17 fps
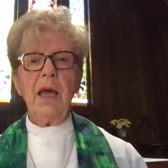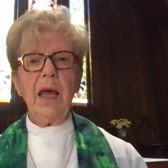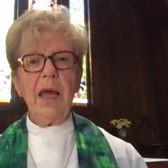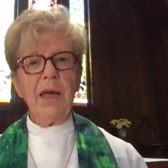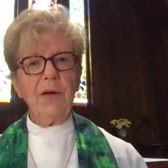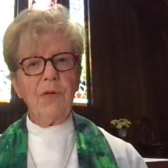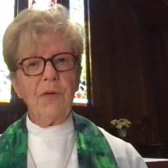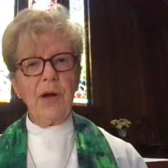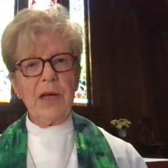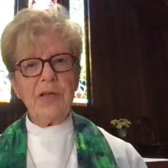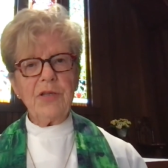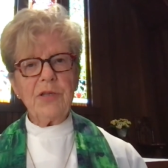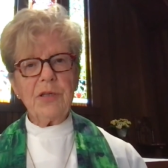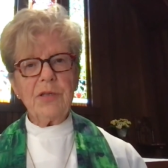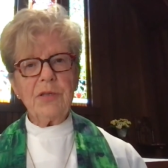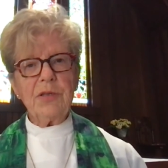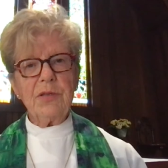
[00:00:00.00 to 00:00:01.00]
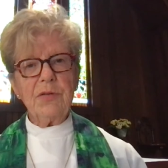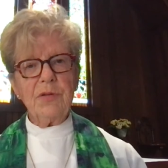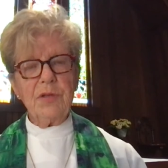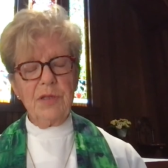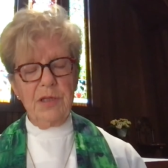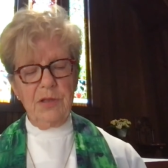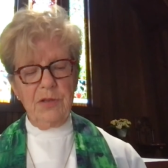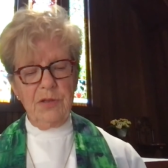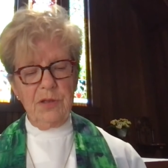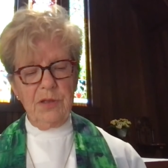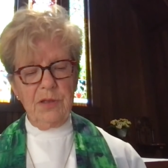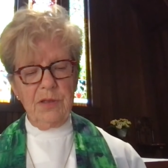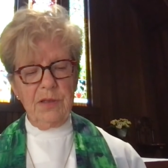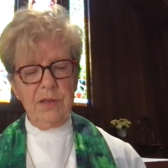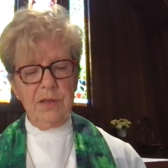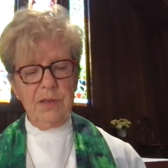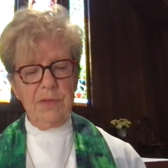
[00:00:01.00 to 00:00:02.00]
and gracious
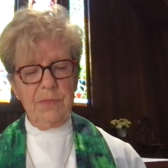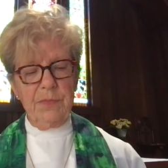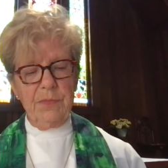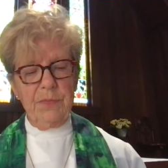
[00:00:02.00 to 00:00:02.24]
traditions.